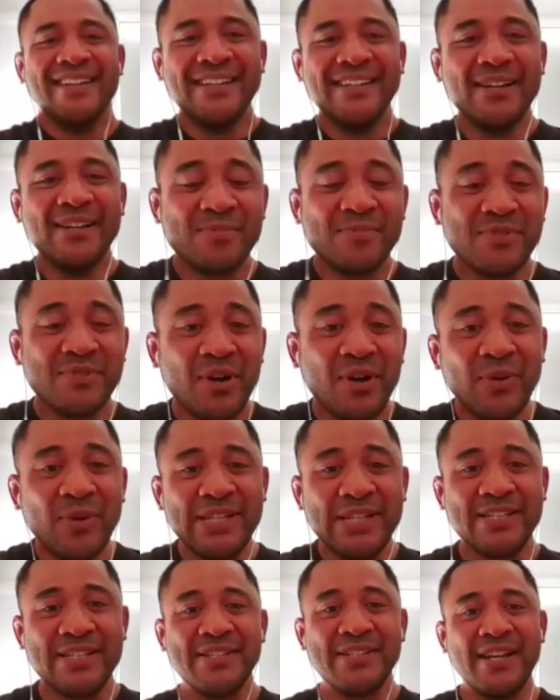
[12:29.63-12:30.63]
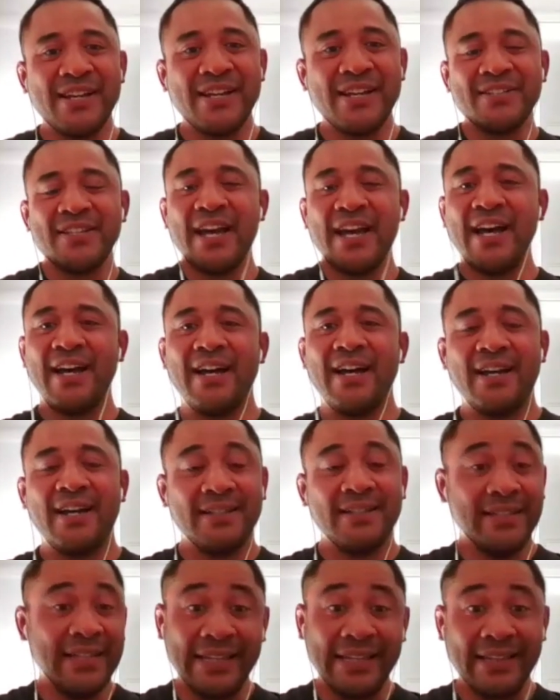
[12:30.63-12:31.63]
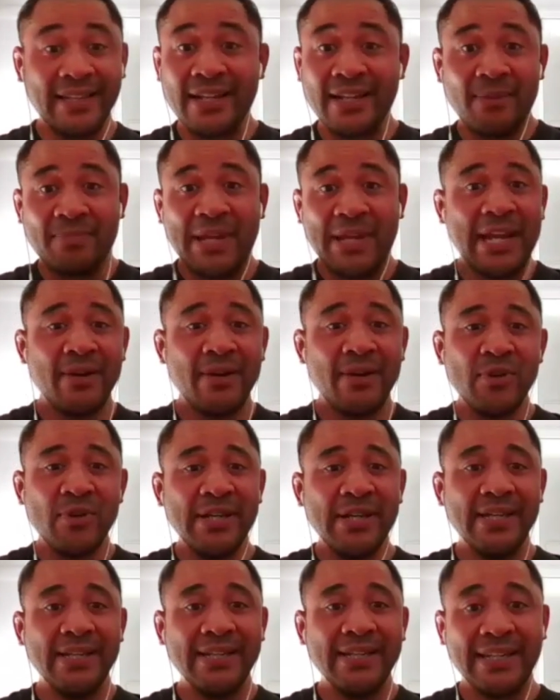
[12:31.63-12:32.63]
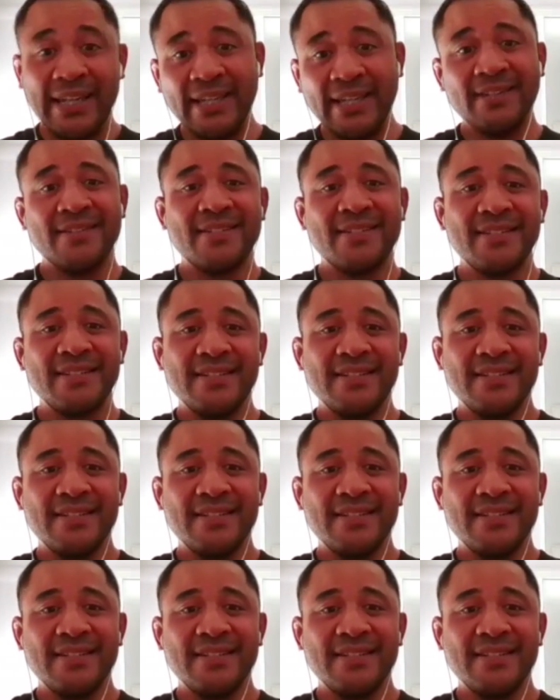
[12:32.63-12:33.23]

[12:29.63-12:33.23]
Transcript: Yep. So I went down, the club Canterbury in Kent.